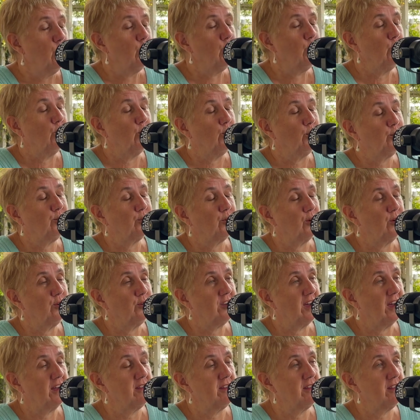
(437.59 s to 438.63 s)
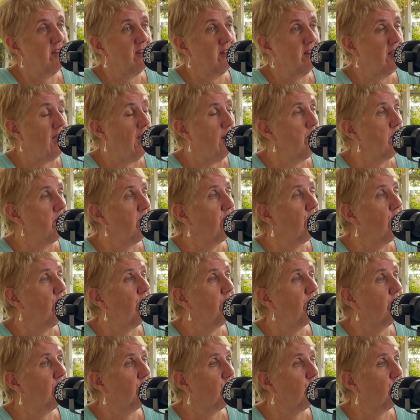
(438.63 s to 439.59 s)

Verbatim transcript: who also does um, surf